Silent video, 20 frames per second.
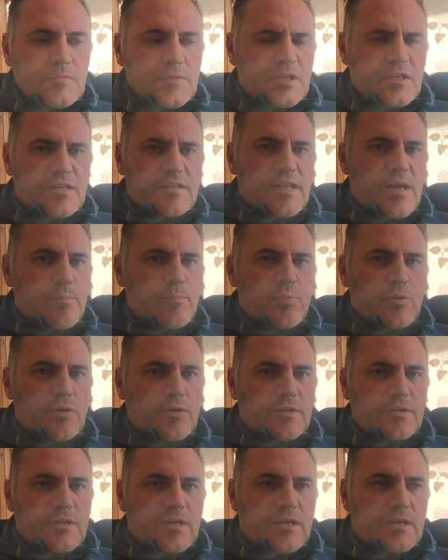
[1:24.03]
And at that
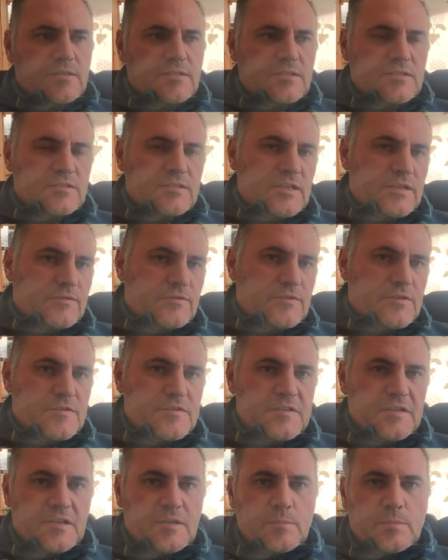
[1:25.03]
point, I didn't even
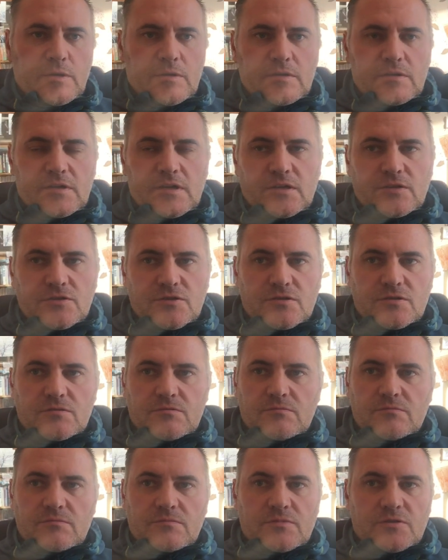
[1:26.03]
think about it. I just
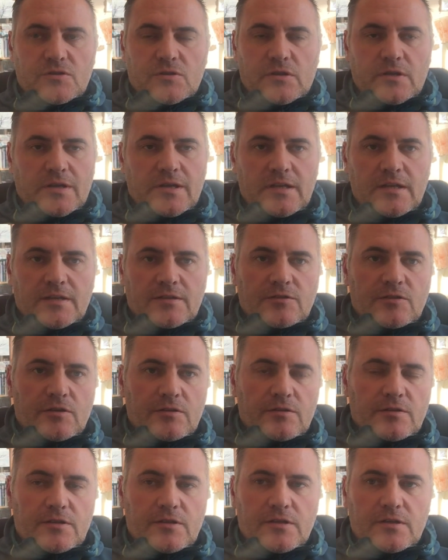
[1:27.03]
sort of clicked
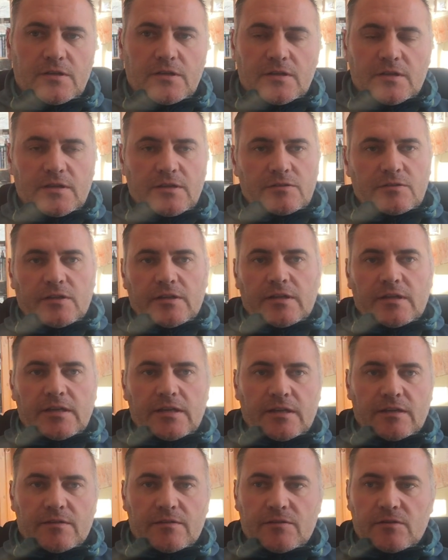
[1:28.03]
on the
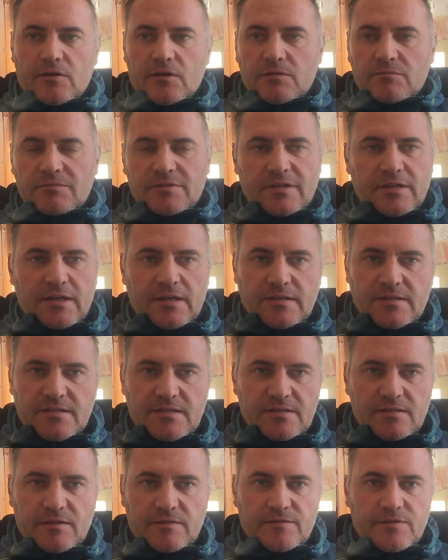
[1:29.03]
link and thought, yeah, this
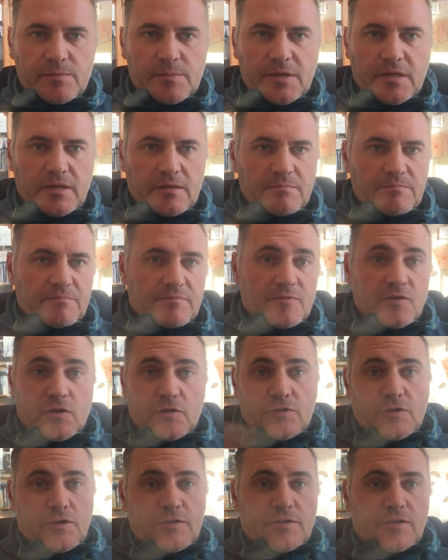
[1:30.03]
is not for me.
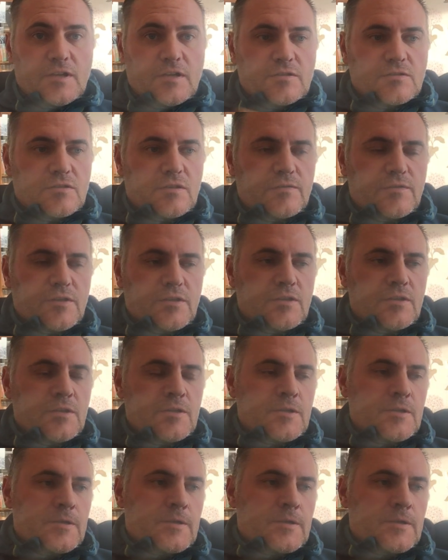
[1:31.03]
Thought nothing else of it.